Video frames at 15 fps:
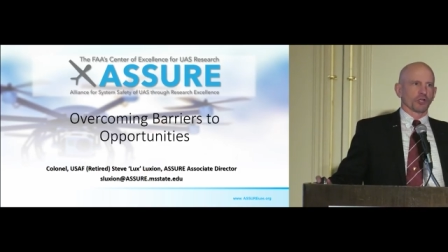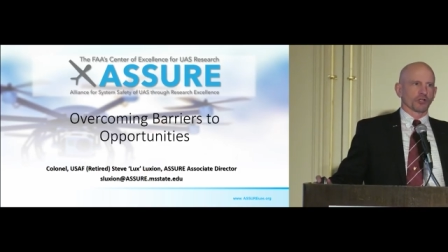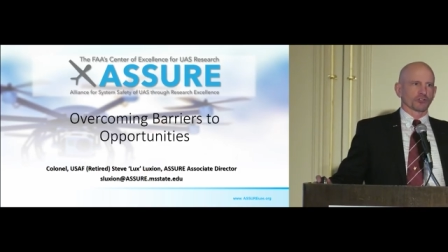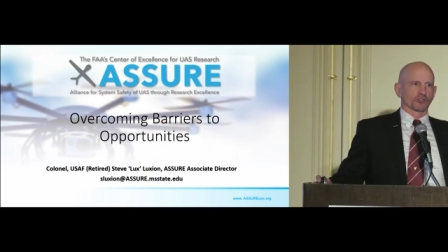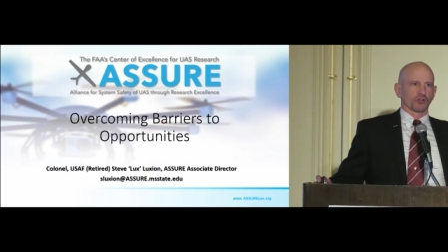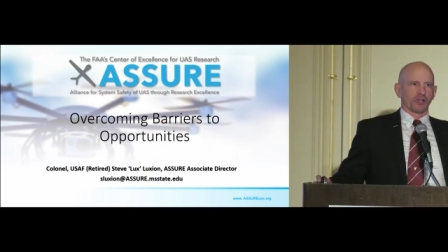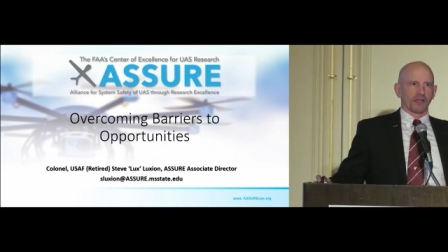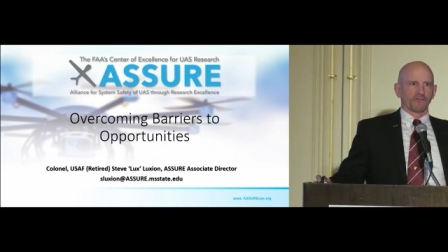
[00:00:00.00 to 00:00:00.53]
We
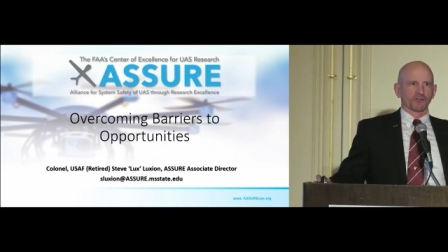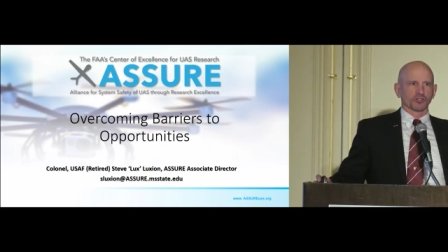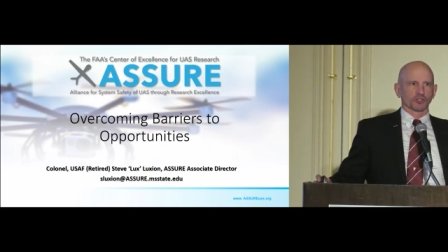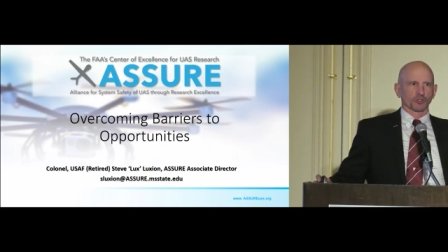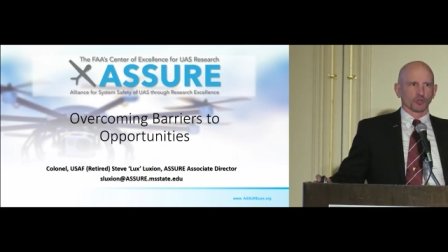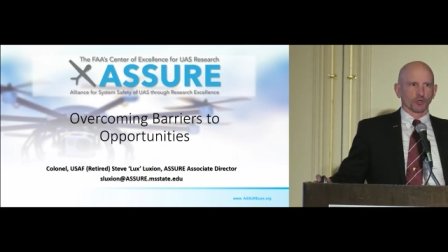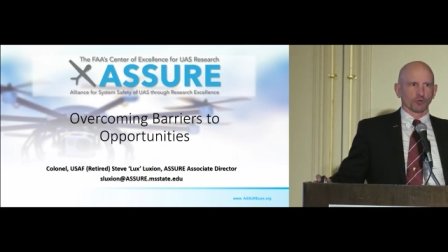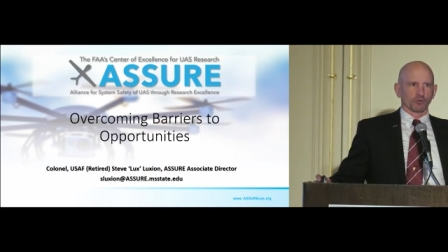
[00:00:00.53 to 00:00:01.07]
also have
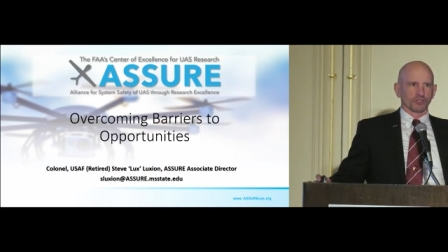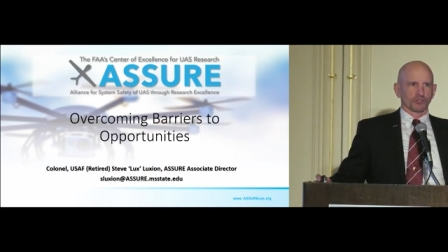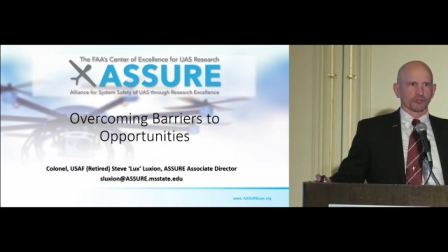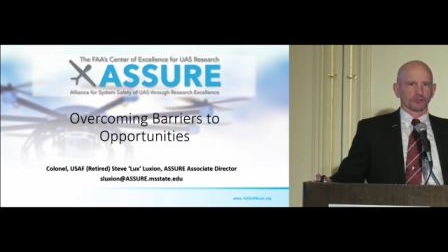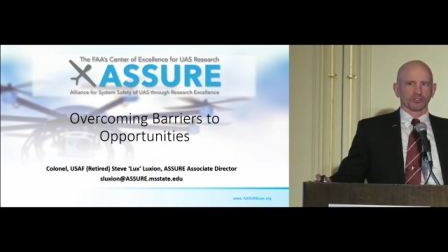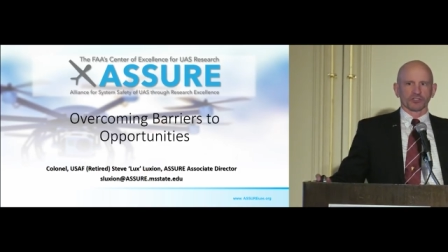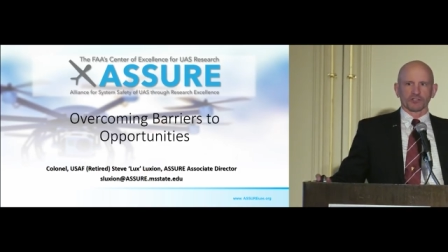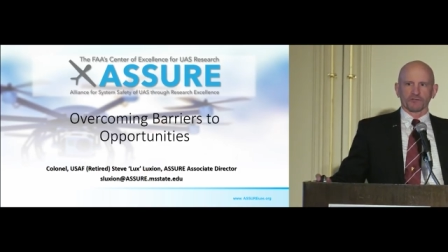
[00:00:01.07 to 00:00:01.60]
Assure
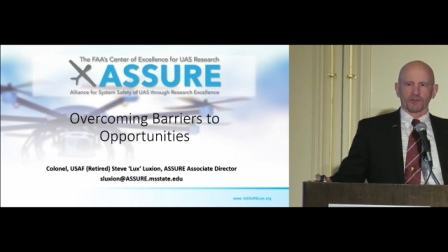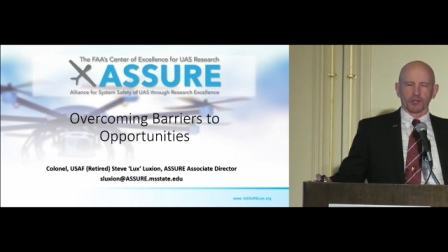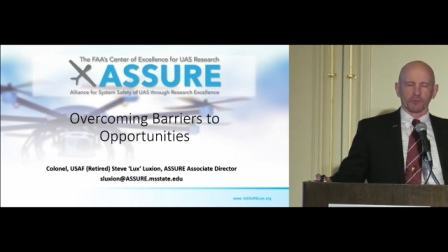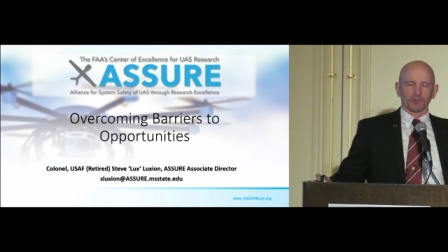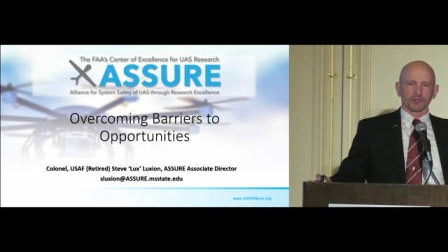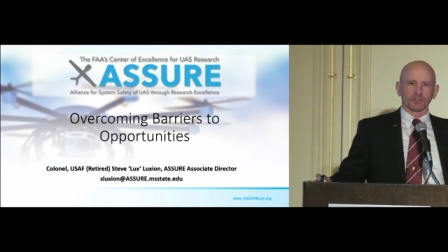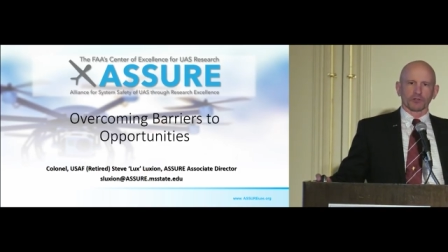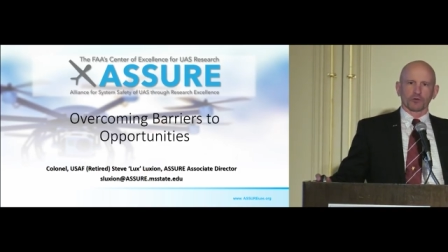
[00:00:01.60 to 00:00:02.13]
Research and
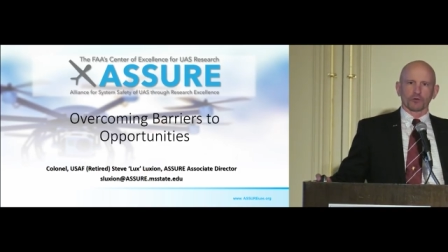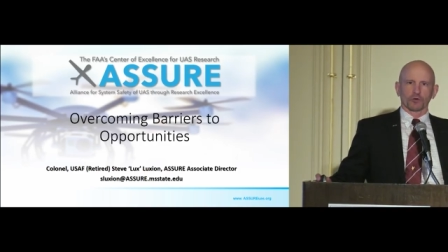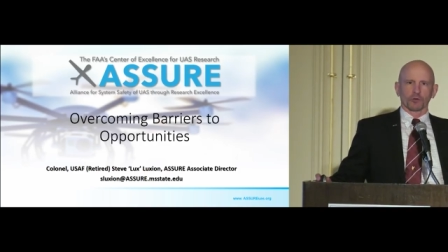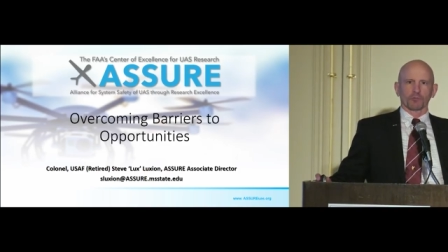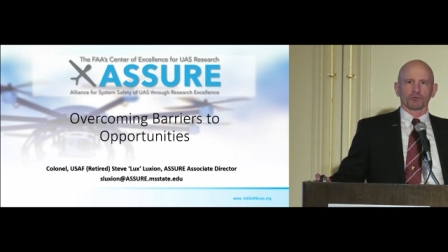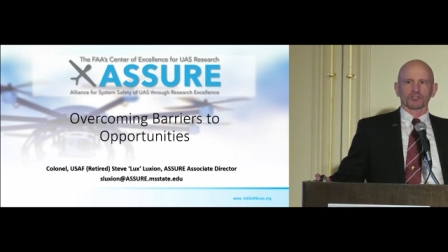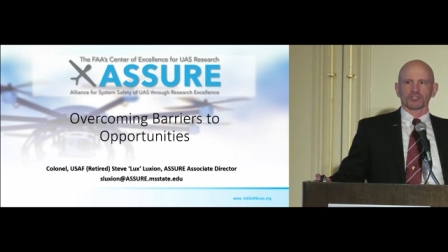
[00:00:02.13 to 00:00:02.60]
Development Corp,